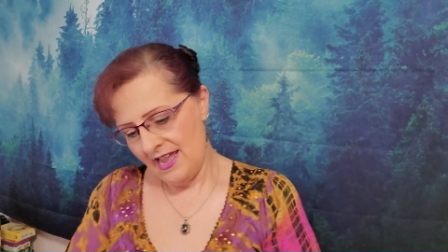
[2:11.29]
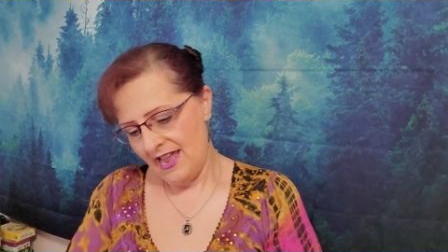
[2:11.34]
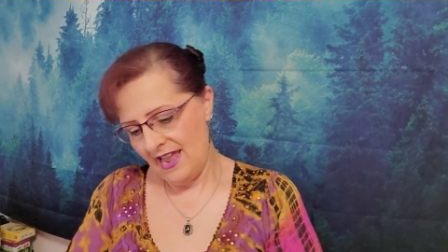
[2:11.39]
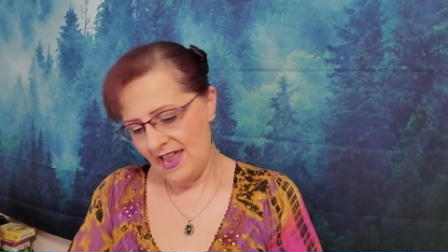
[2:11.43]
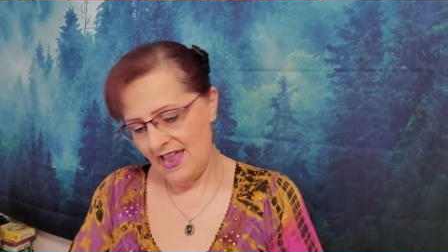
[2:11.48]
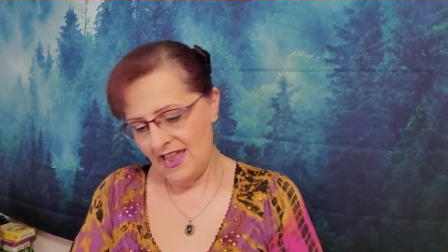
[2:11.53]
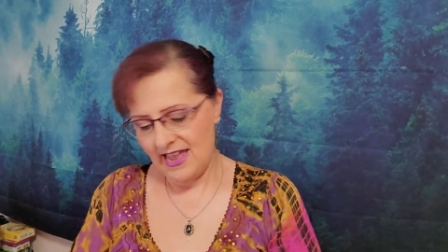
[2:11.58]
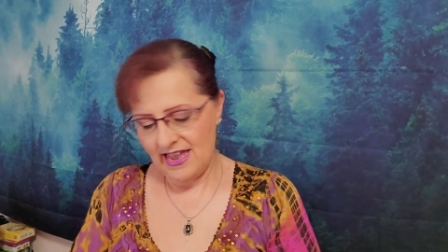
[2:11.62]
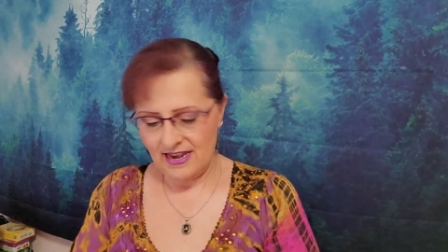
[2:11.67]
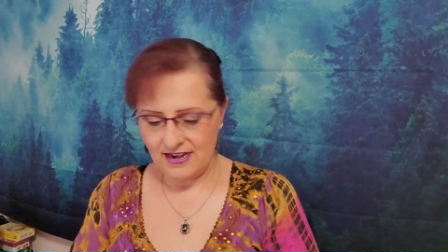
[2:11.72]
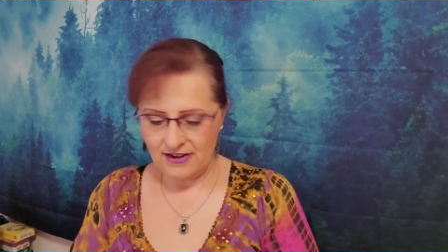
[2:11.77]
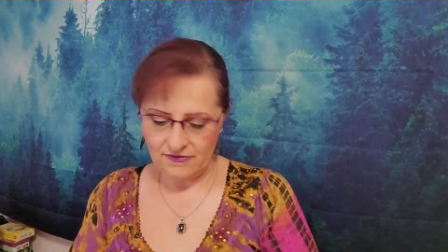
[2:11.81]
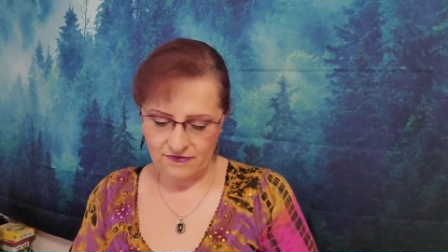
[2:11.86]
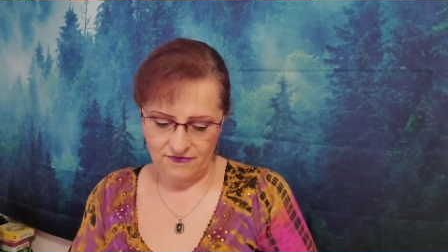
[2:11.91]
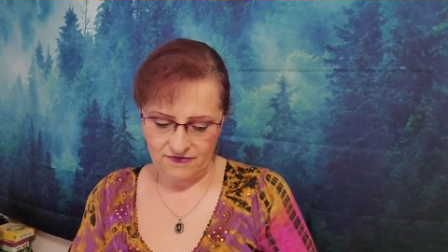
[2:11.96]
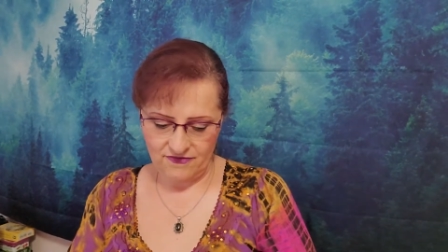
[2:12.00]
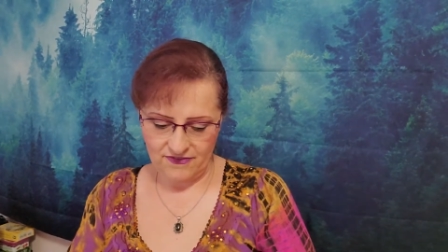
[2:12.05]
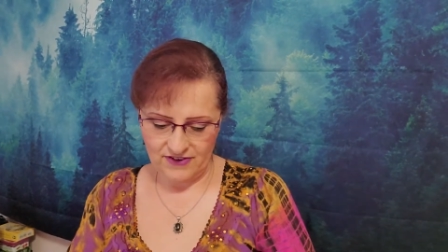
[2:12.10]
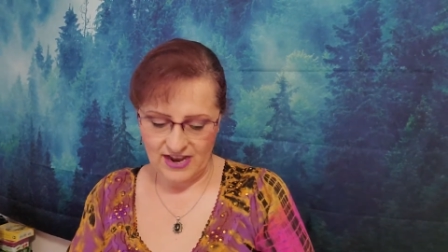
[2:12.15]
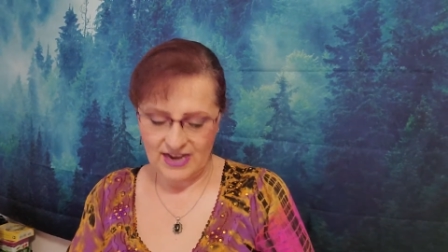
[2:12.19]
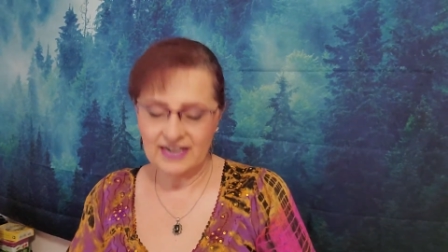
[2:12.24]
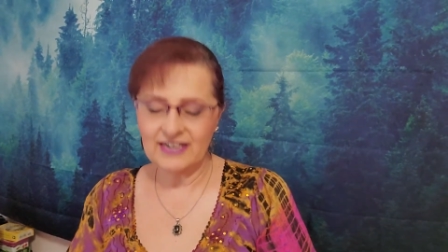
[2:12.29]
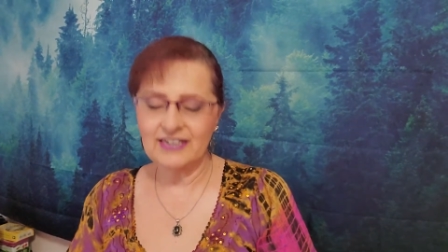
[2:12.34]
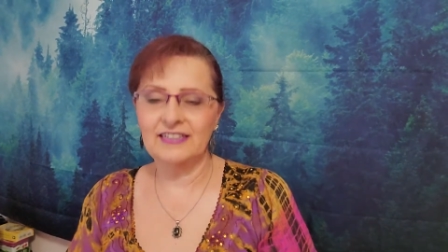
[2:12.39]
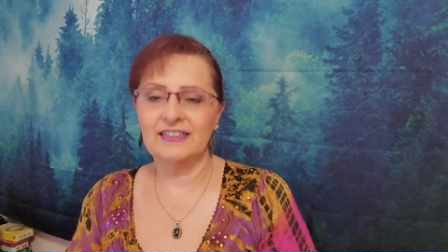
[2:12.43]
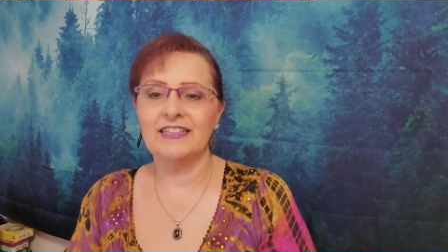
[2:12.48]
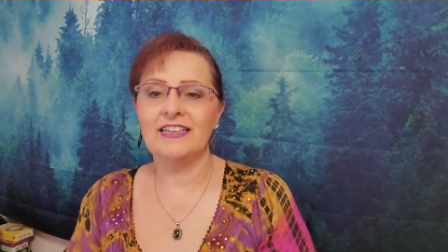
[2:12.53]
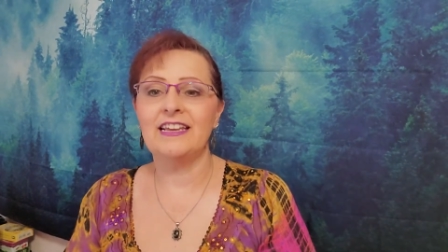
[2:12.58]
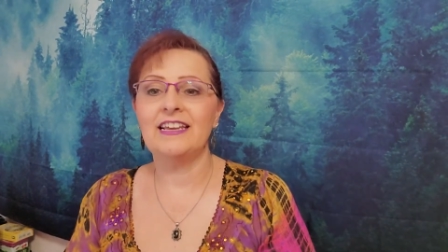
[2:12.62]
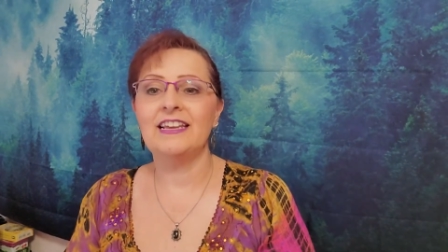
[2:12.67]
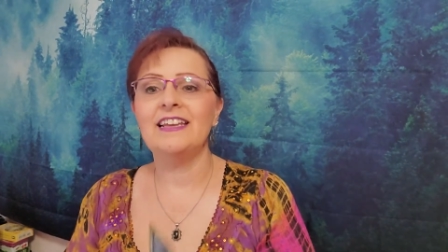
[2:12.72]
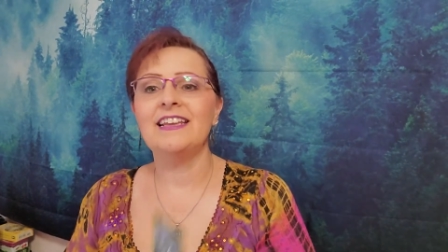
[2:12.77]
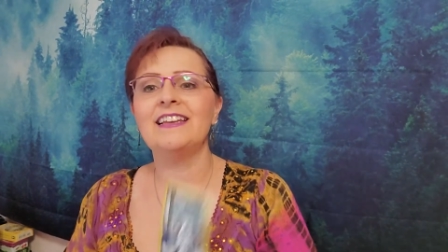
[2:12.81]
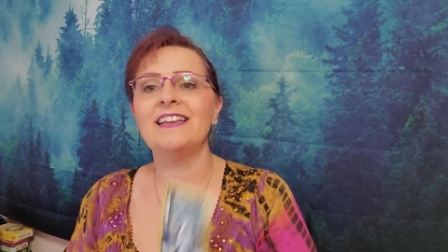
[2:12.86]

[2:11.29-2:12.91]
And finally,